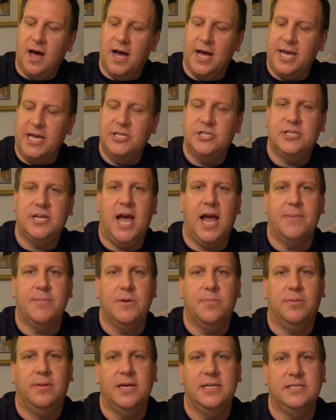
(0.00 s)
Each time
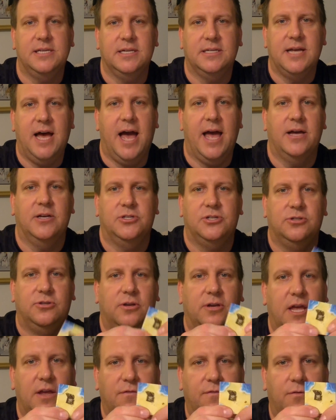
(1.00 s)
you're placing tiles, you're
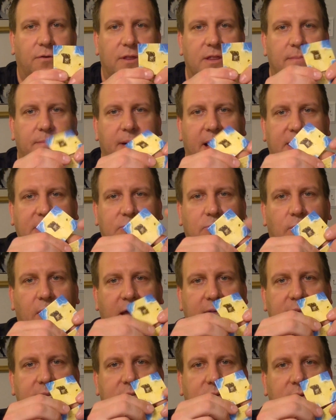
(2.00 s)
looking for the best
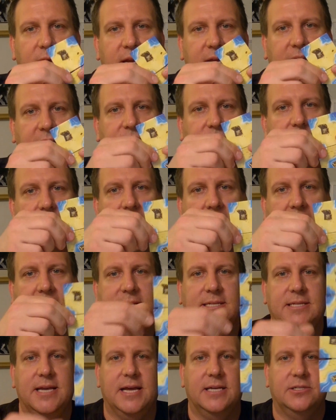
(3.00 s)
way that's going to give you
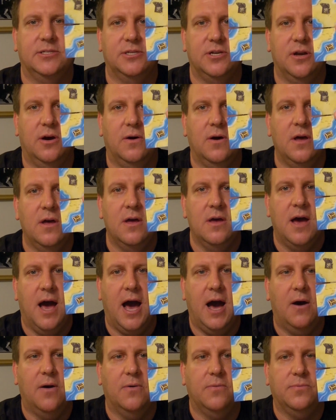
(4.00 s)
access.
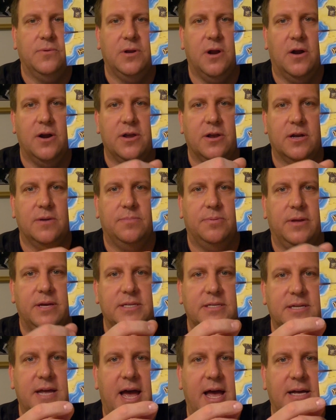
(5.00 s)
How are you going to
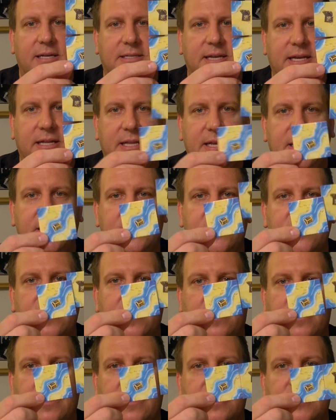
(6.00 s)
place tiles like this? Are
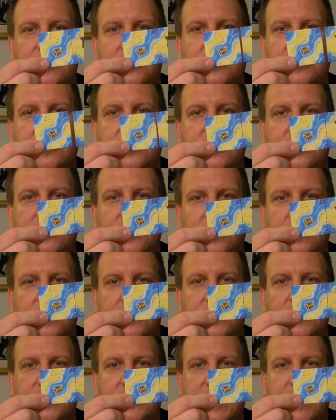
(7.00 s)
you going to
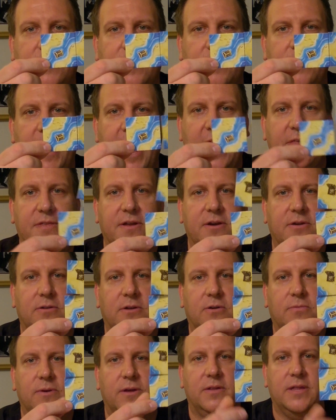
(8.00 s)
do a separate path here?
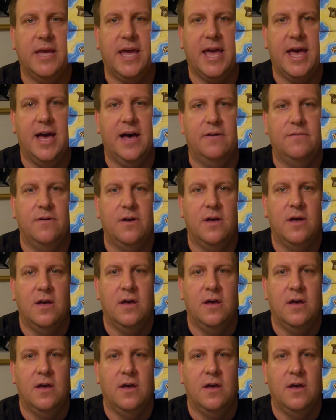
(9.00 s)
Look, we only have